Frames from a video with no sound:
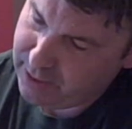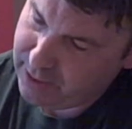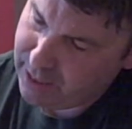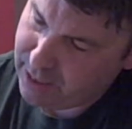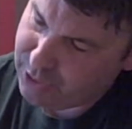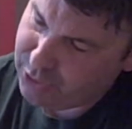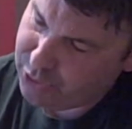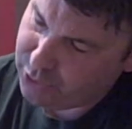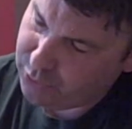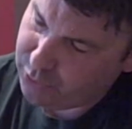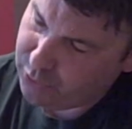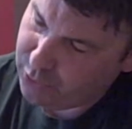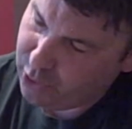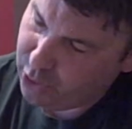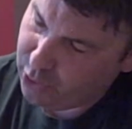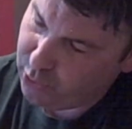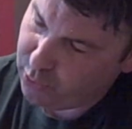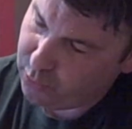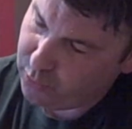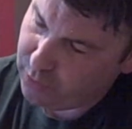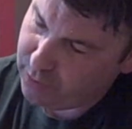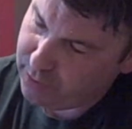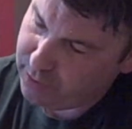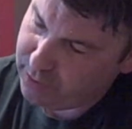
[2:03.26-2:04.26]
as you
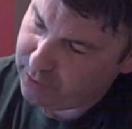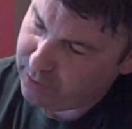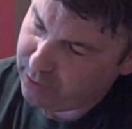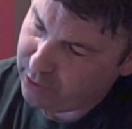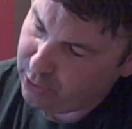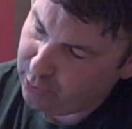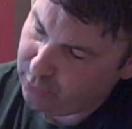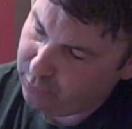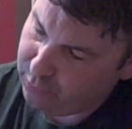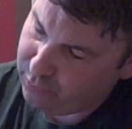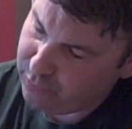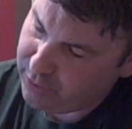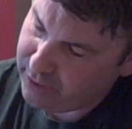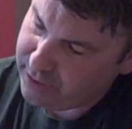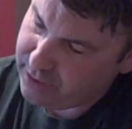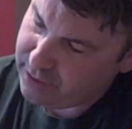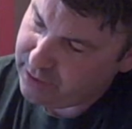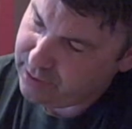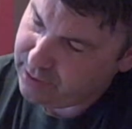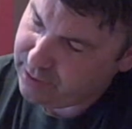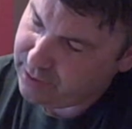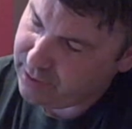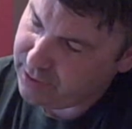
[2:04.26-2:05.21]
know, hopefully,